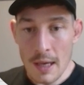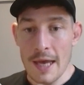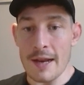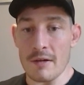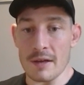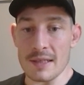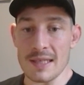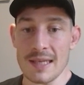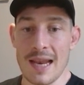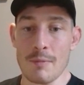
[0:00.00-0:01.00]
and then I can
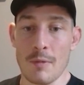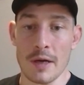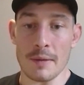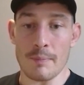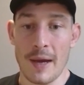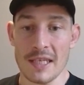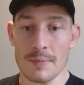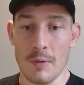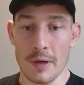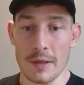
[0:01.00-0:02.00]
select my
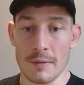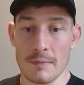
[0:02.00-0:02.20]
base point